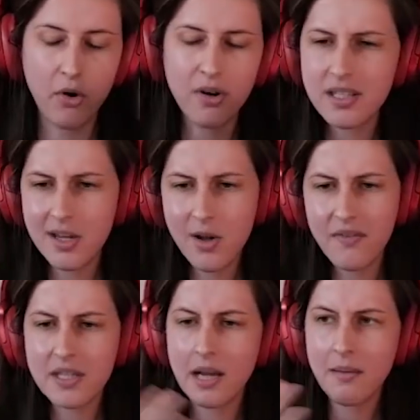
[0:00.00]
Or let's say you have
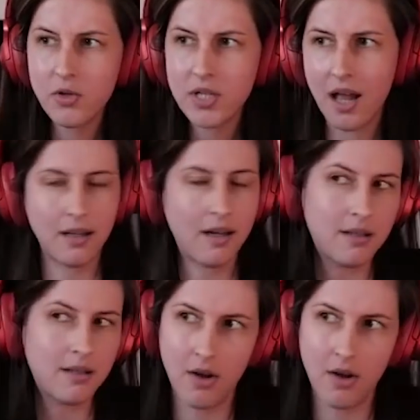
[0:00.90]
the same hotel and it's on